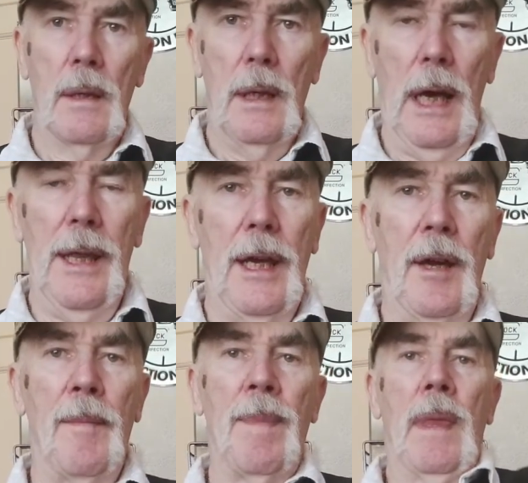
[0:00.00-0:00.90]
Hi
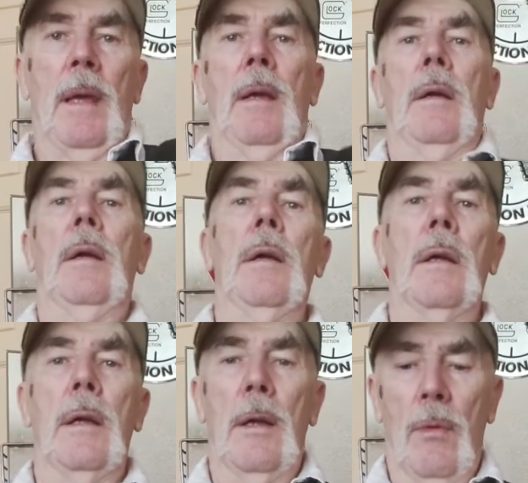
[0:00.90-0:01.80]
there.
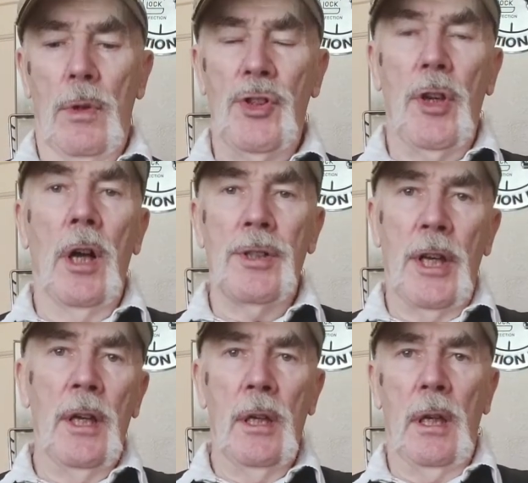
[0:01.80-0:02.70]
We're
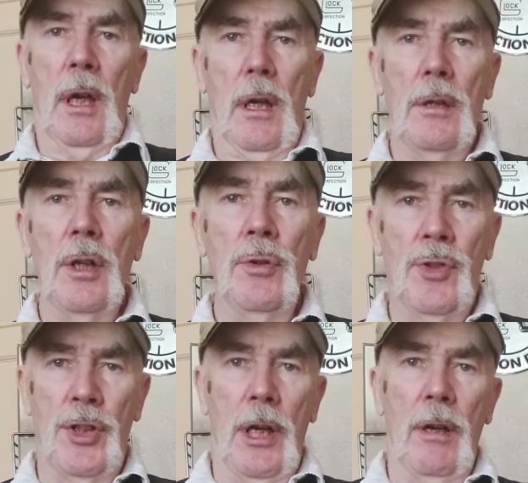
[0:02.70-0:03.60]
starting a new
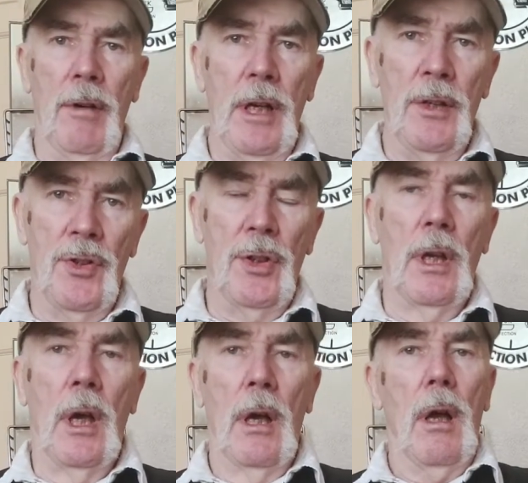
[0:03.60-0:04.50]
series
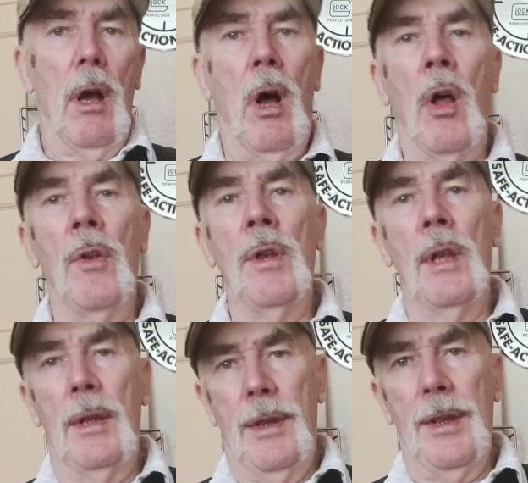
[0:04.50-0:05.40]

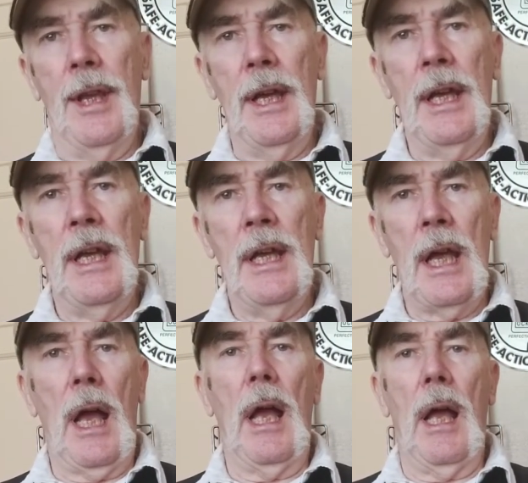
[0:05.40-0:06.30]
on the
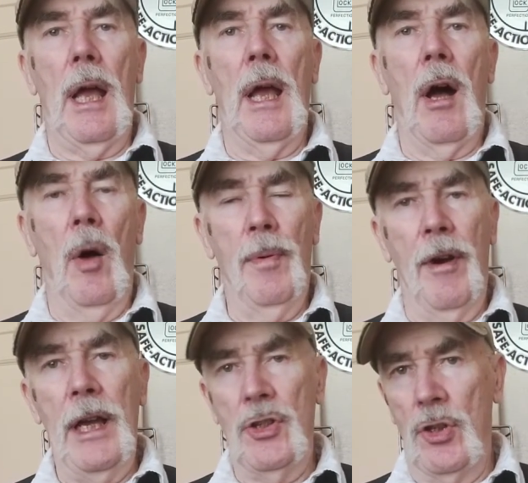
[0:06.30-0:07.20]

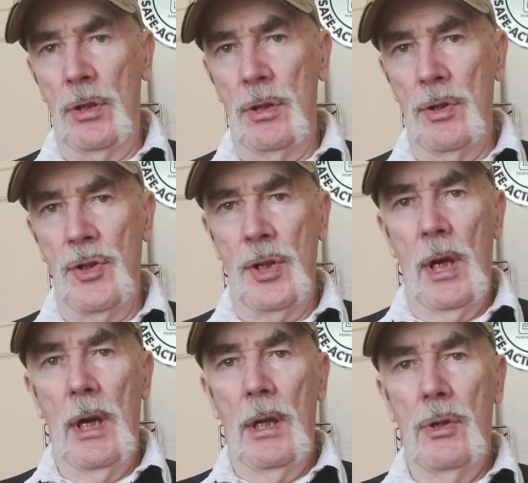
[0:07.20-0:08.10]
operations
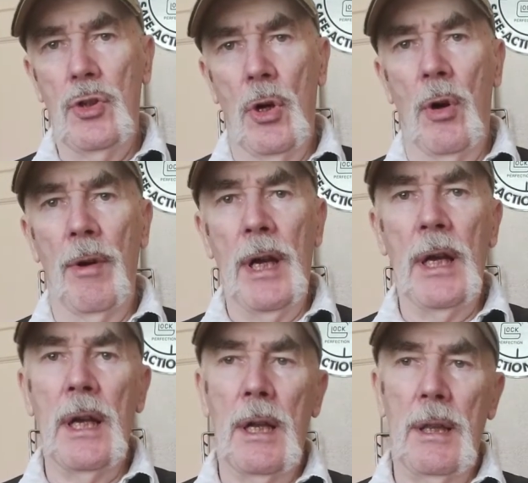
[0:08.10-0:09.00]

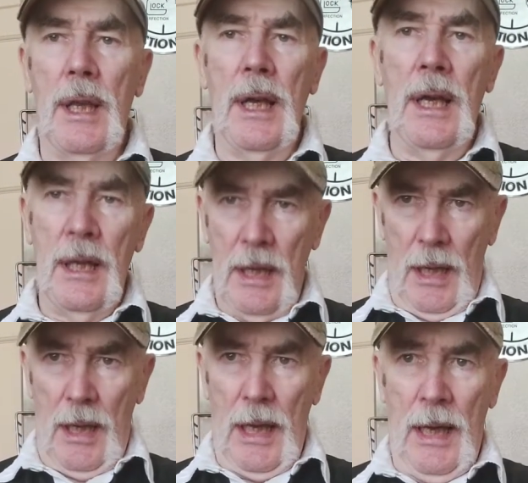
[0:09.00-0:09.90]
during the
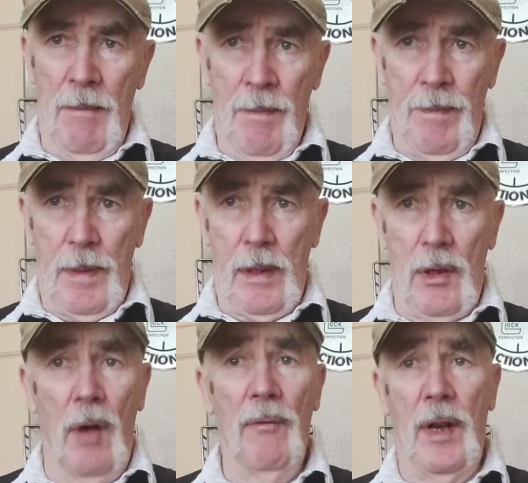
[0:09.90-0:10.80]

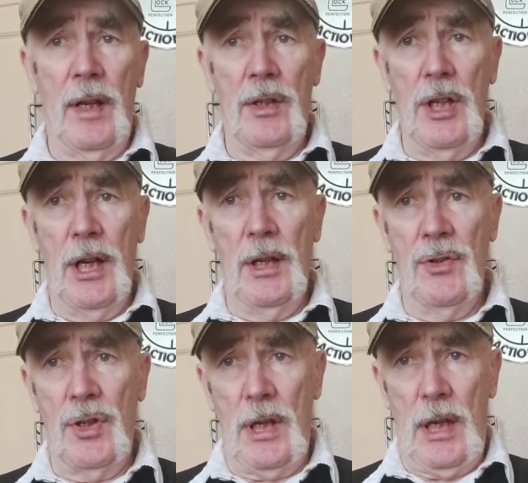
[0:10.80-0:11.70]
conflict
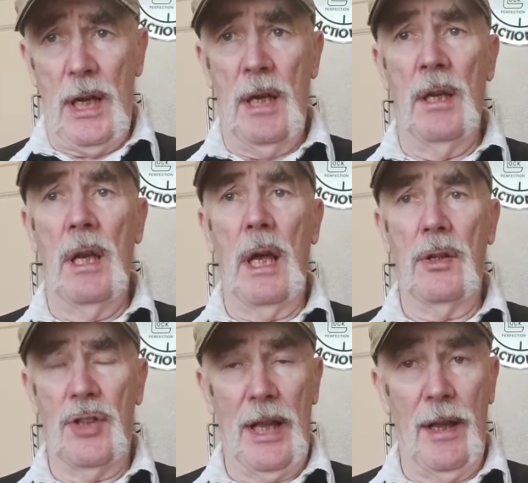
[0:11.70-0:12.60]
years in
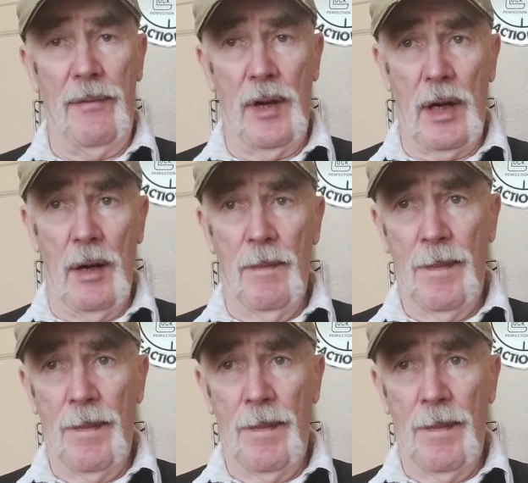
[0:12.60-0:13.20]
South Africa.